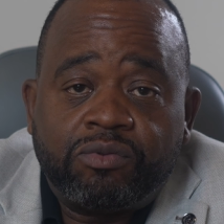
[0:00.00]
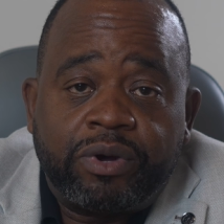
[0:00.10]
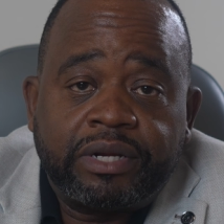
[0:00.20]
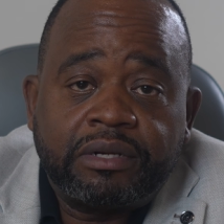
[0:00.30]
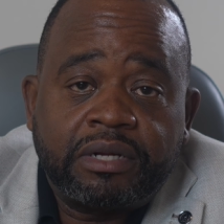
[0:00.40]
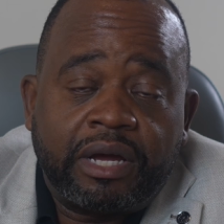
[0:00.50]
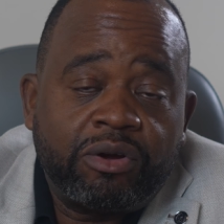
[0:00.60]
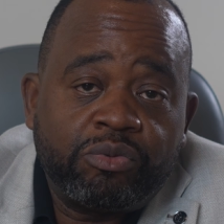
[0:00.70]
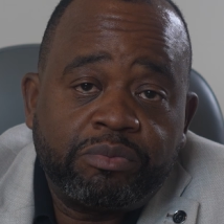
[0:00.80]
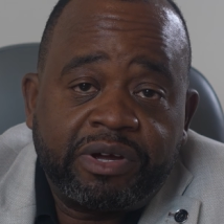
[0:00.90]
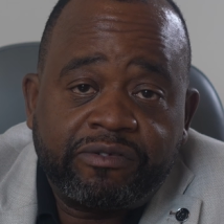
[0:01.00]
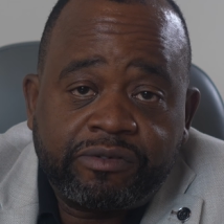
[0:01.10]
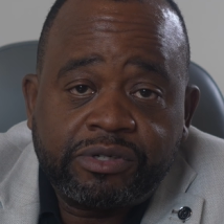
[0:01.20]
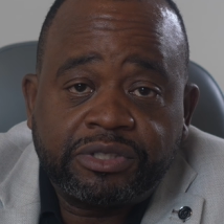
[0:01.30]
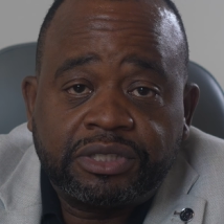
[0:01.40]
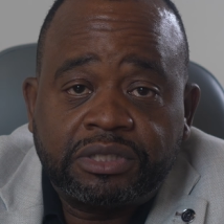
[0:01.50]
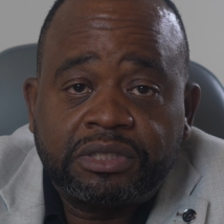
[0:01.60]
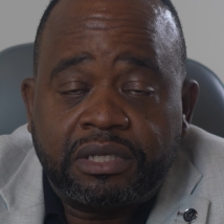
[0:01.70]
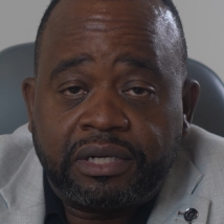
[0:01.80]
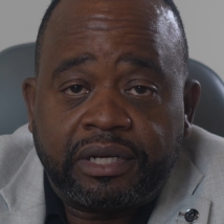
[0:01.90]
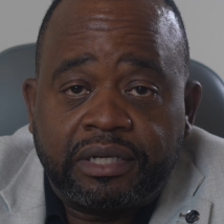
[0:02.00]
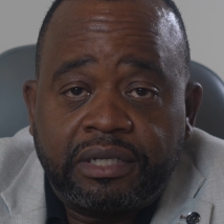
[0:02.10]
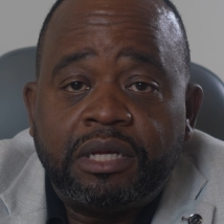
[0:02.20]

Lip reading: when I opened my first clinic.